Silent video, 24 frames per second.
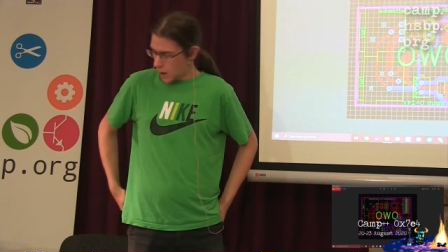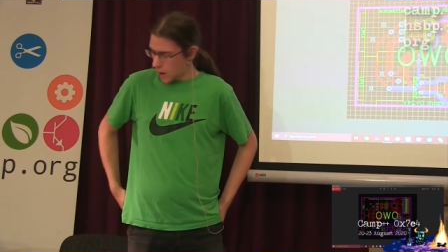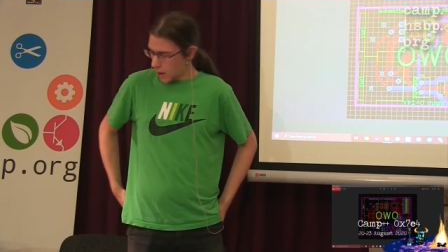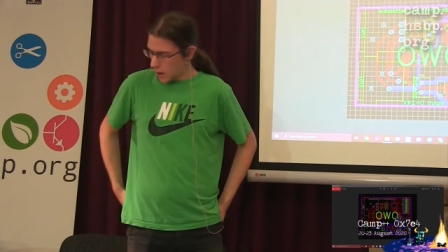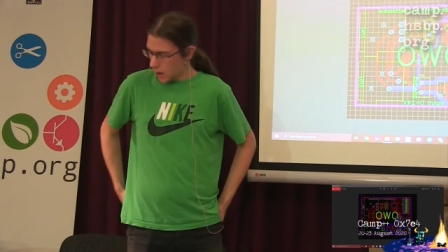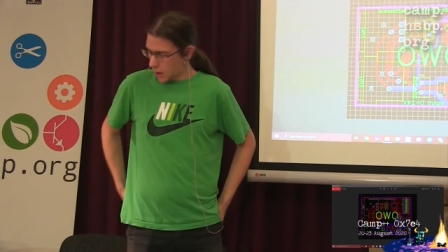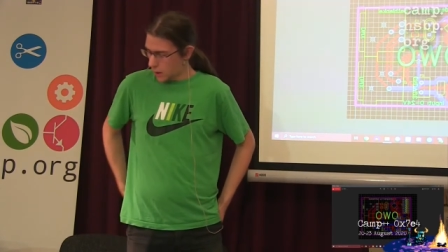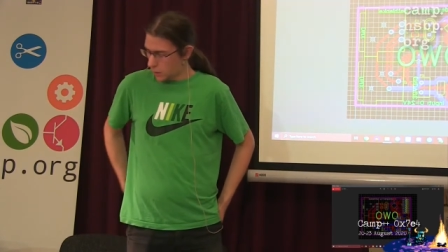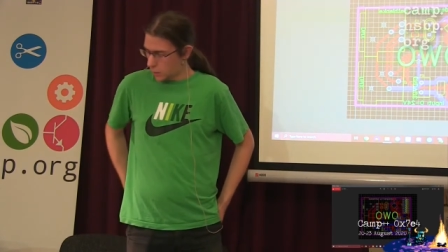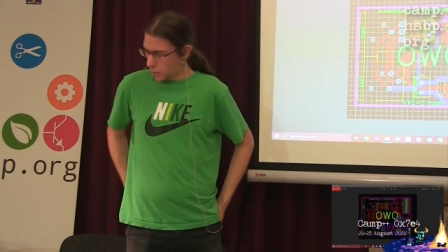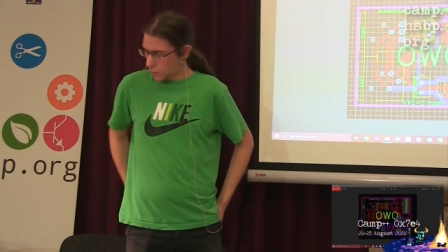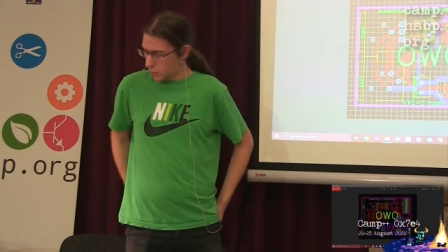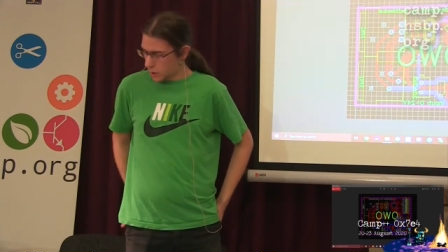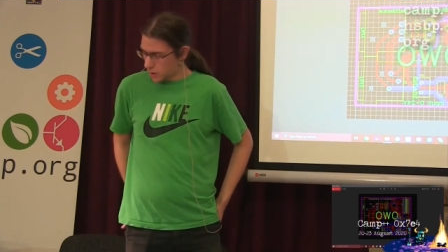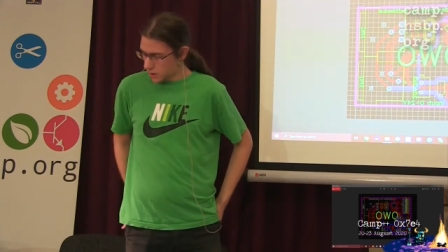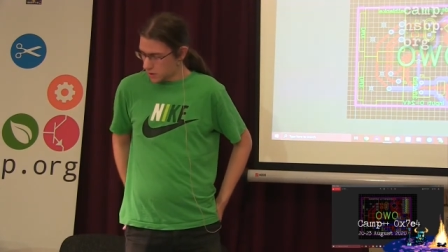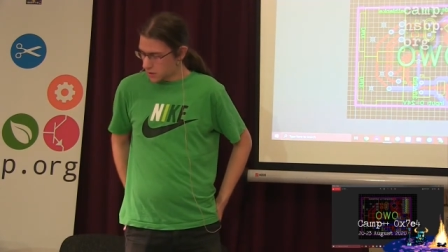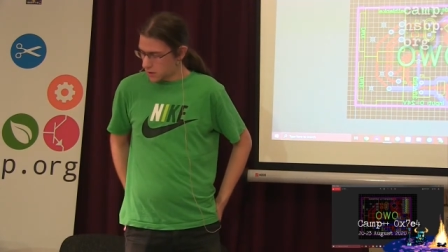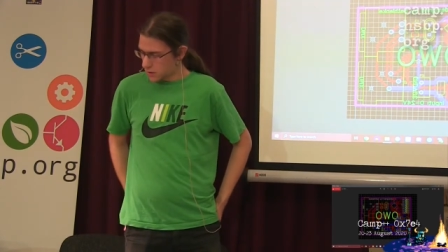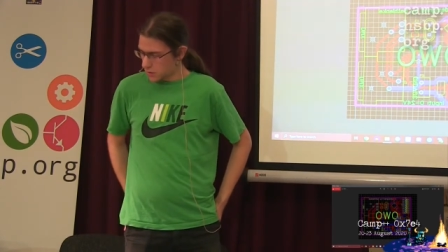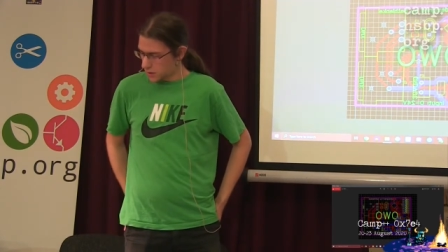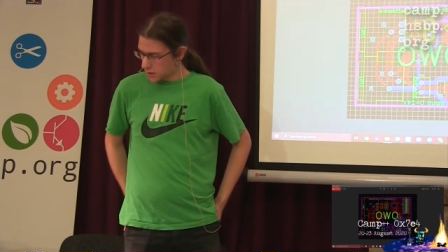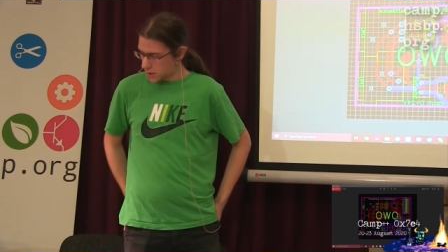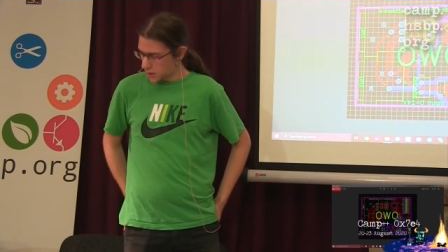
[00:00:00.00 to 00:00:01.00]
I
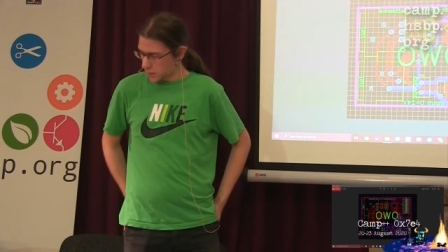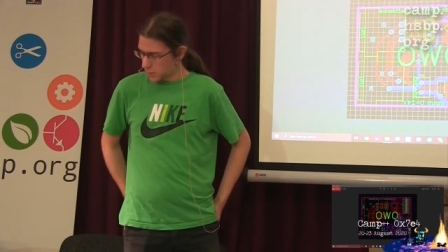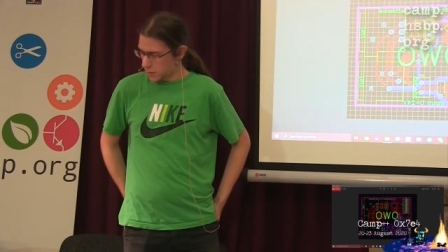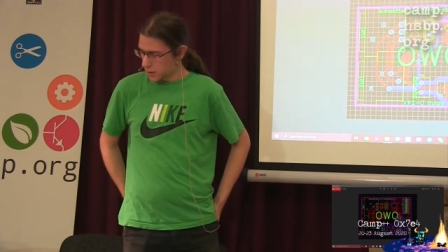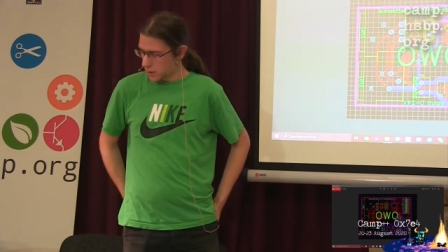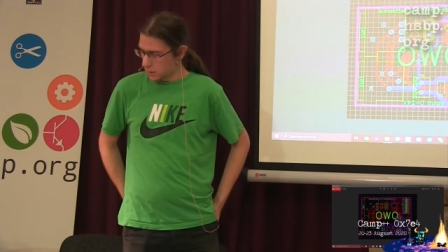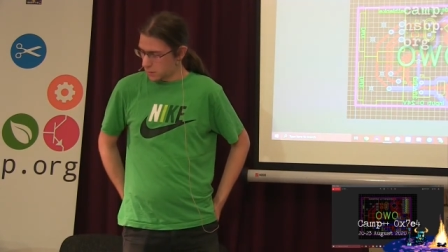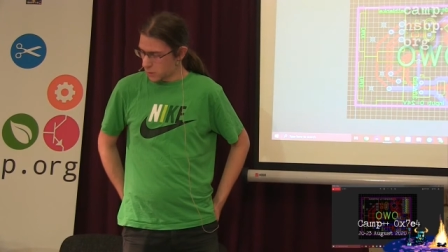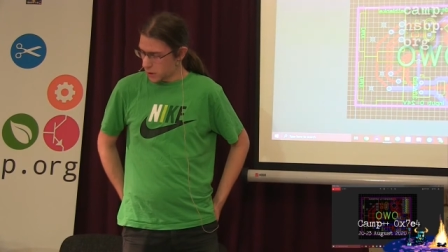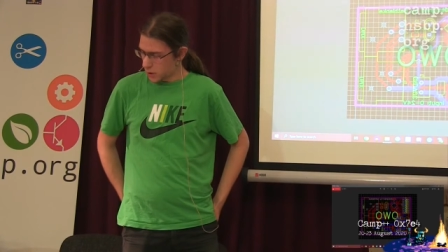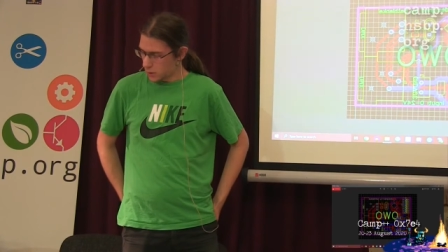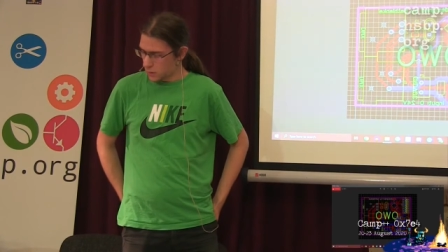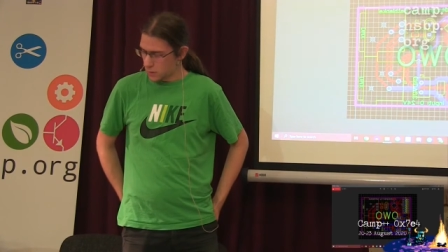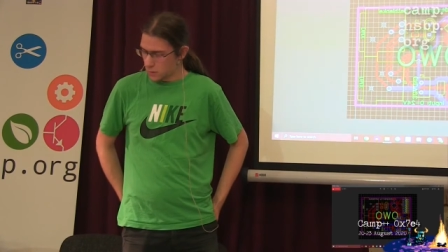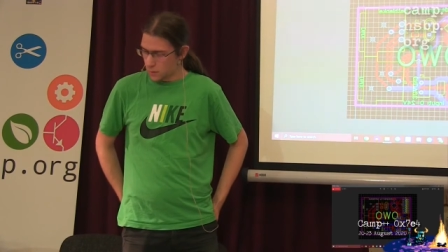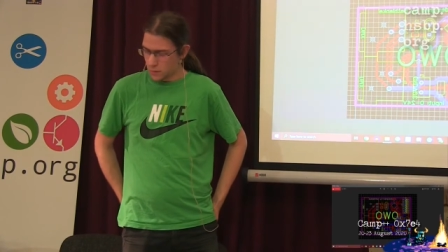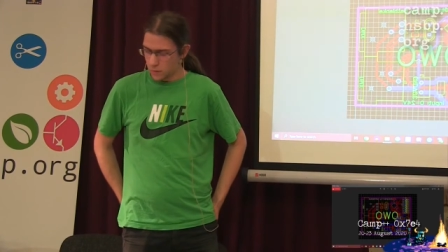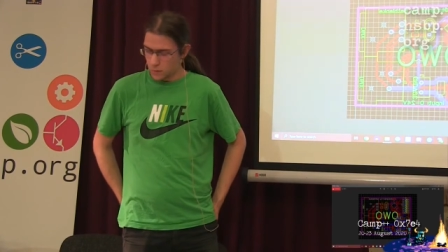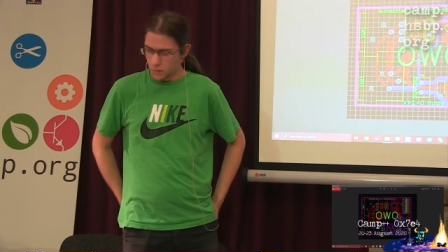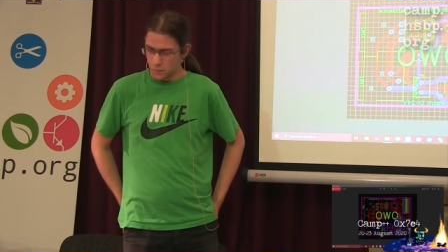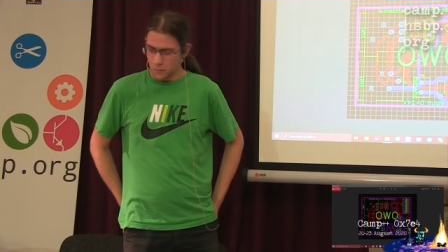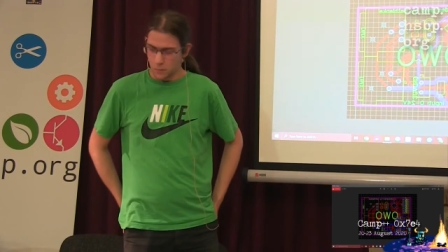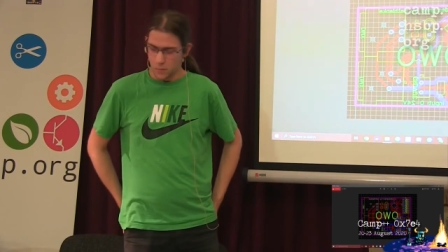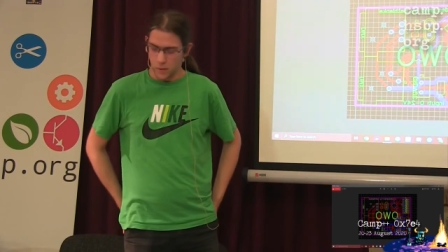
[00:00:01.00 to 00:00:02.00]
wanted to set up a
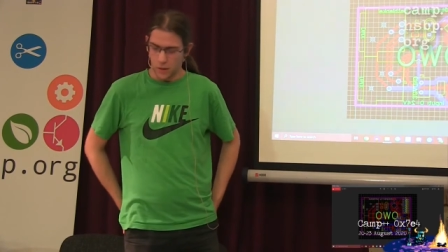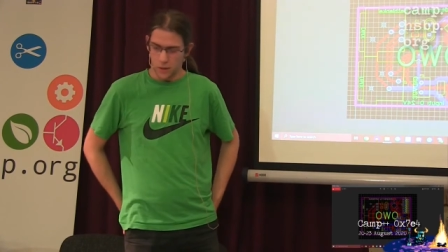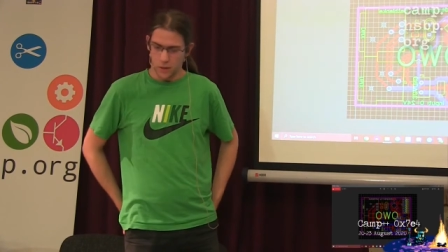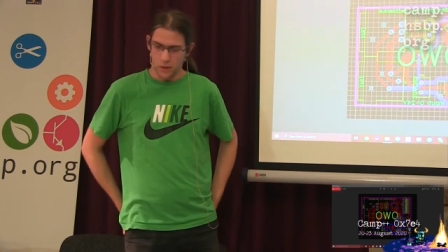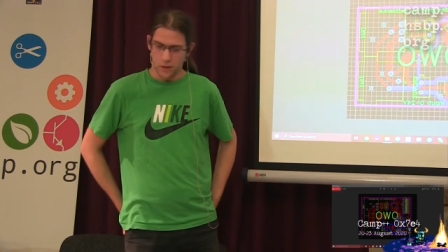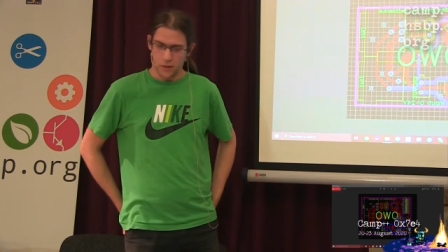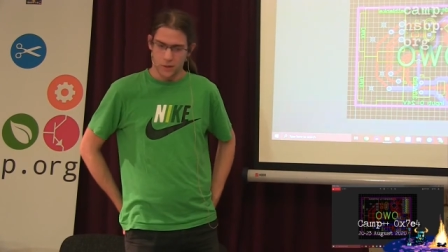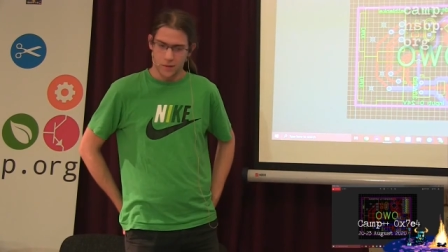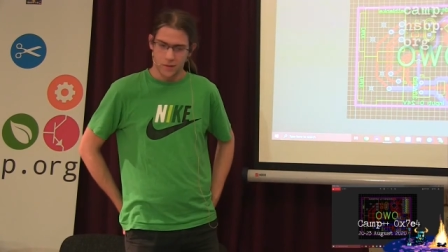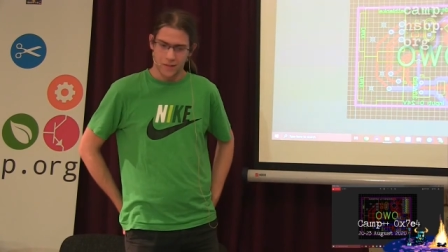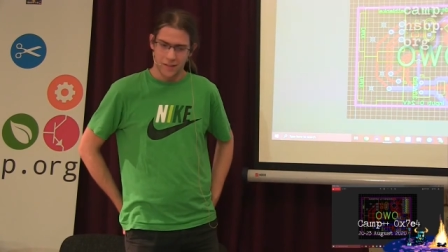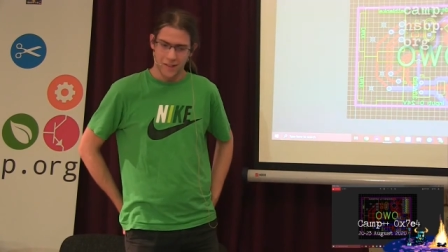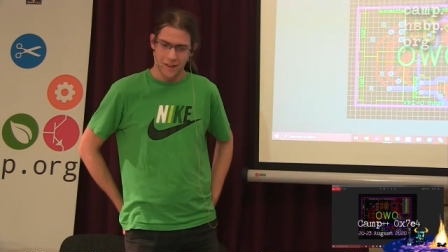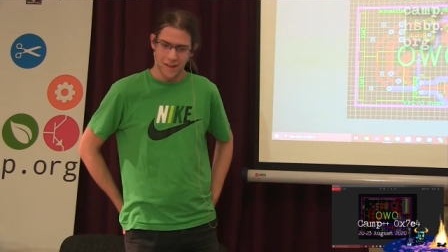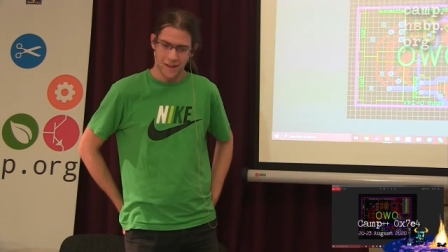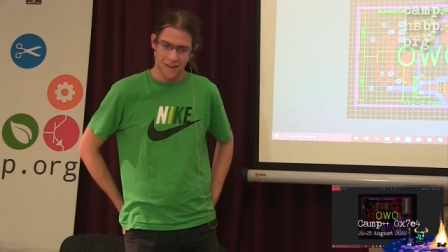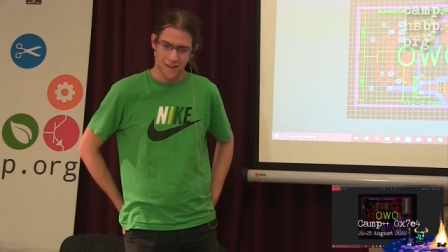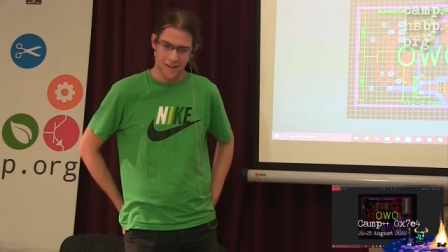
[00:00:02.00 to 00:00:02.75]
demo, but